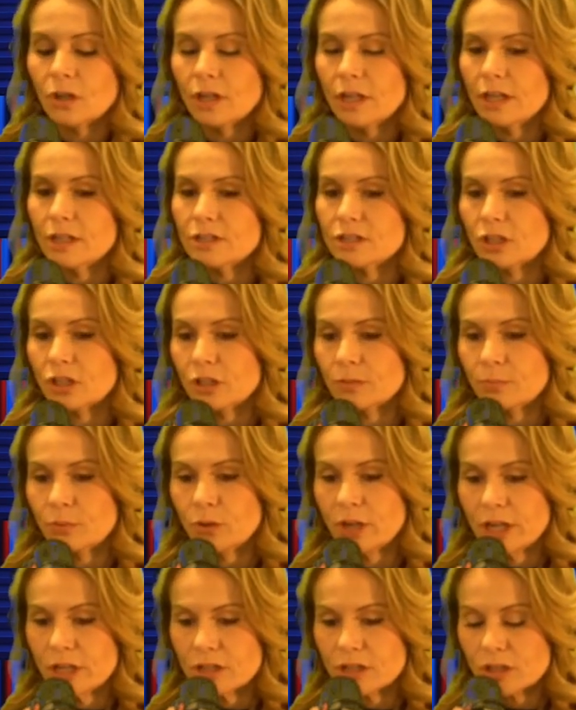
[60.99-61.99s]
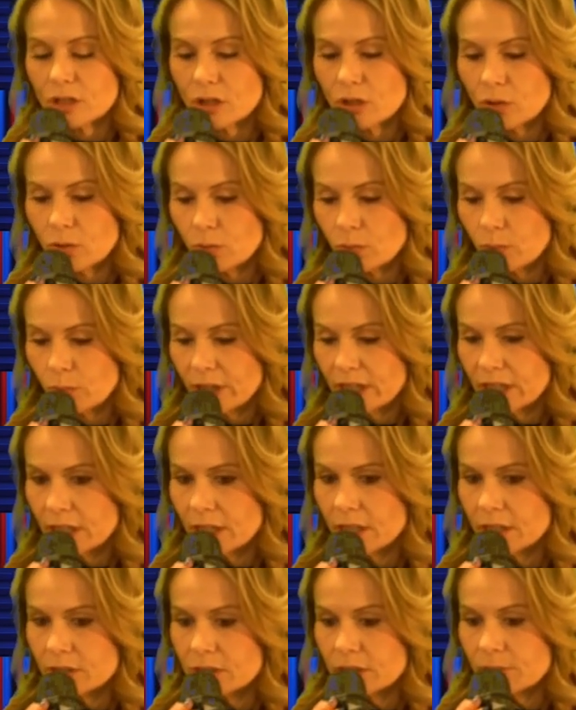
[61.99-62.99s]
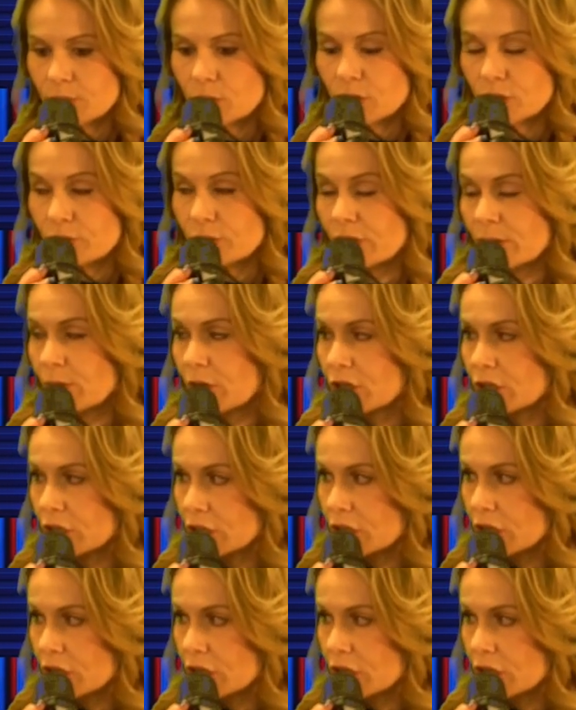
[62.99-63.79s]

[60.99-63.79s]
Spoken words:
Yeah, it's a good point. So we support free market